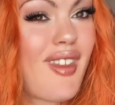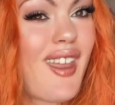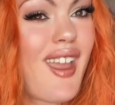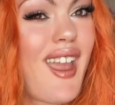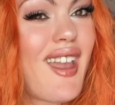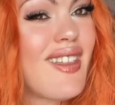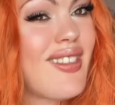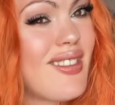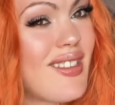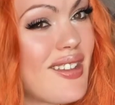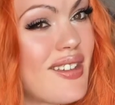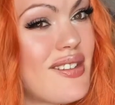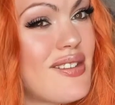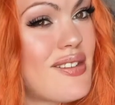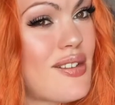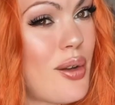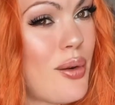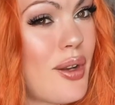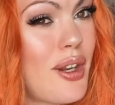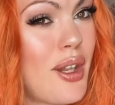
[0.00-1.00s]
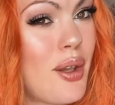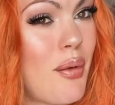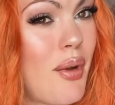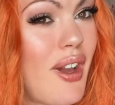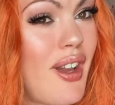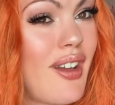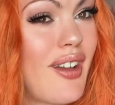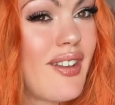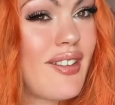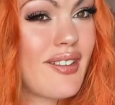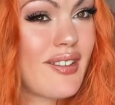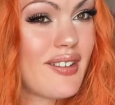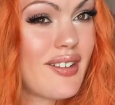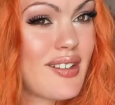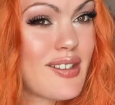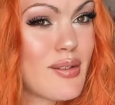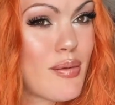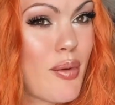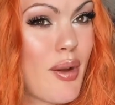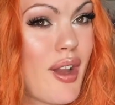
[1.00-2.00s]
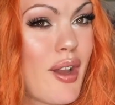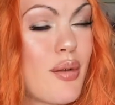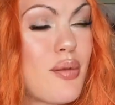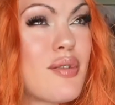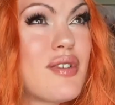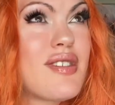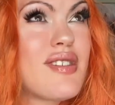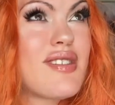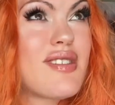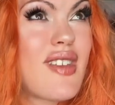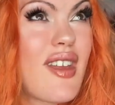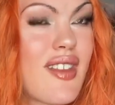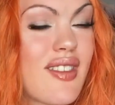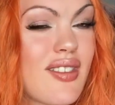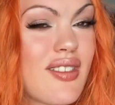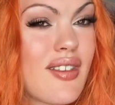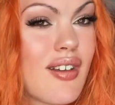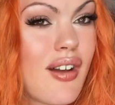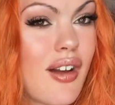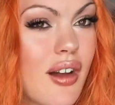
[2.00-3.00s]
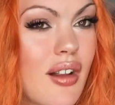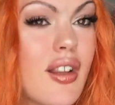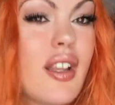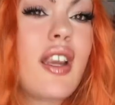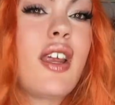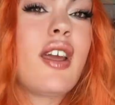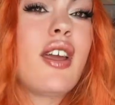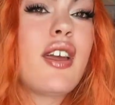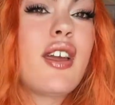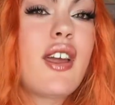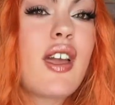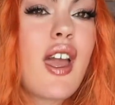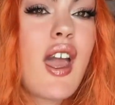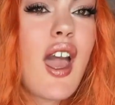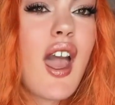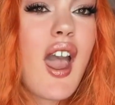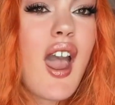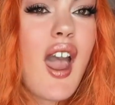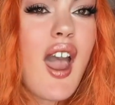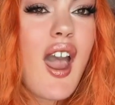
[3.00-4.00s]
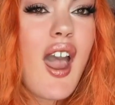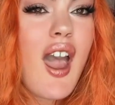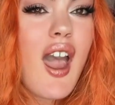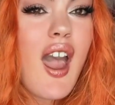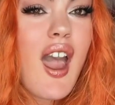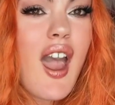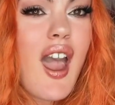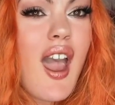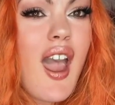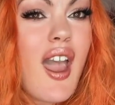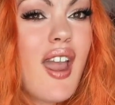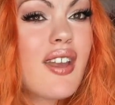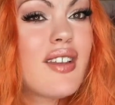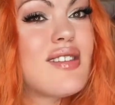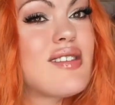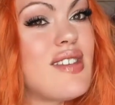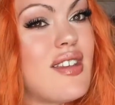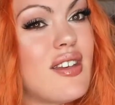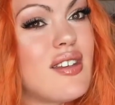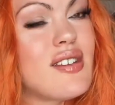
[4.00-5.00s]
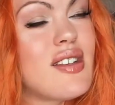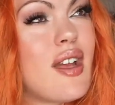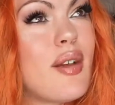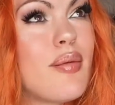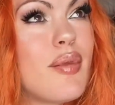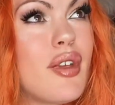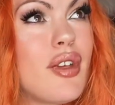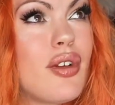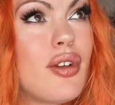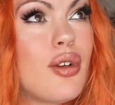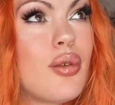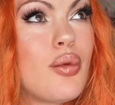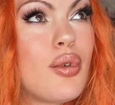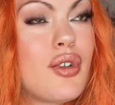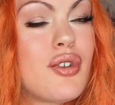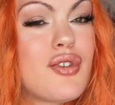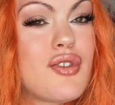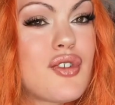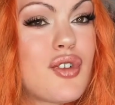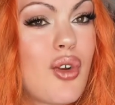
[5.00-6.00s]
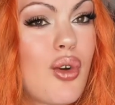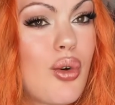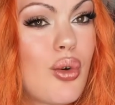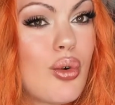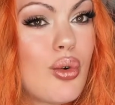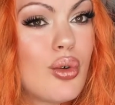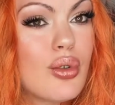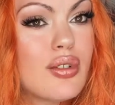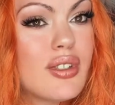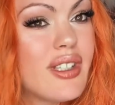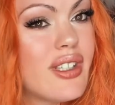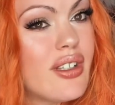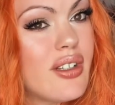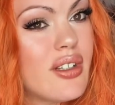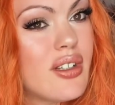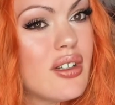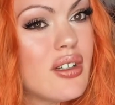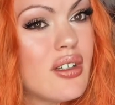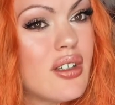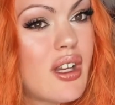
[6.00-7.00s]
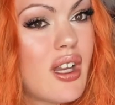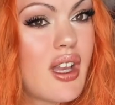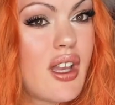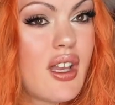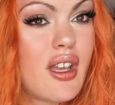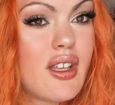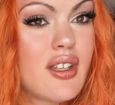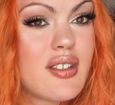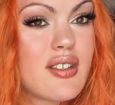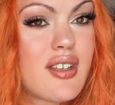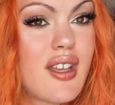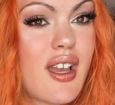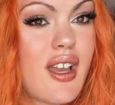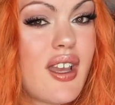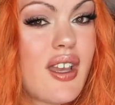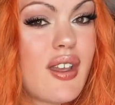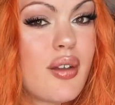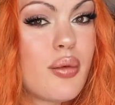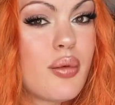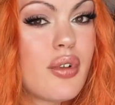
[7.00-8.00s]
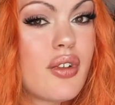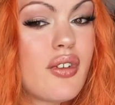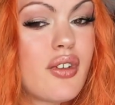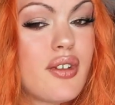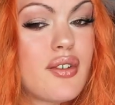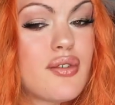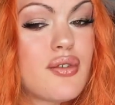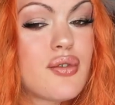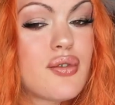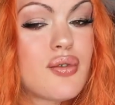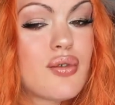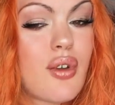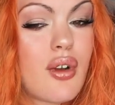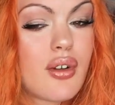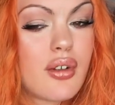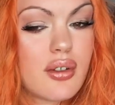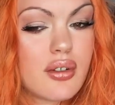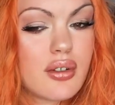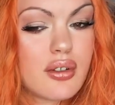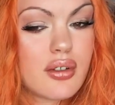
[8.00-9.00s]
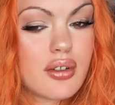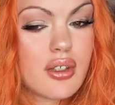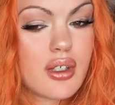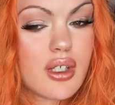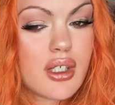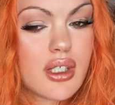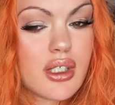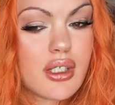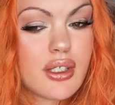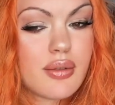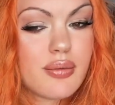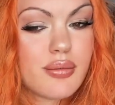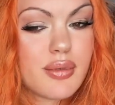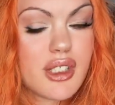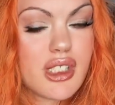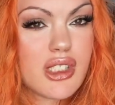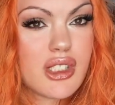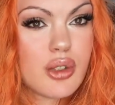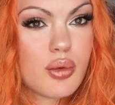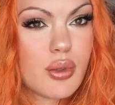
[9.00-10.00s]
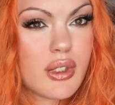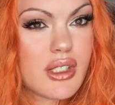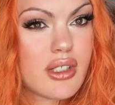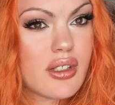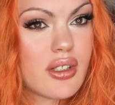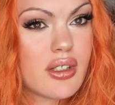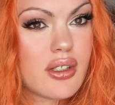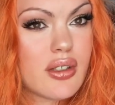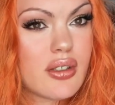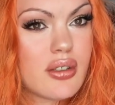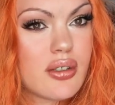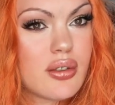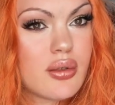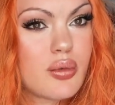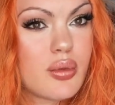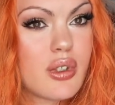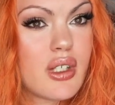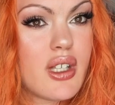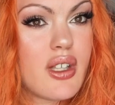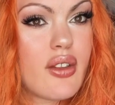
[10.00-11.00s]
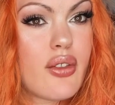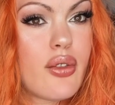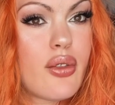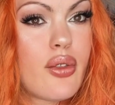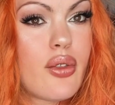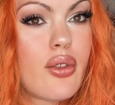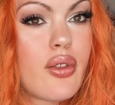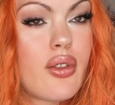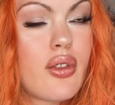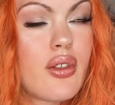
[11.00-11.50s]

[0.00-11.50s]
I think so anyway. I think that's why I resent the holiday. It's at a time of year where it's cold here, and I really struggle in the winter with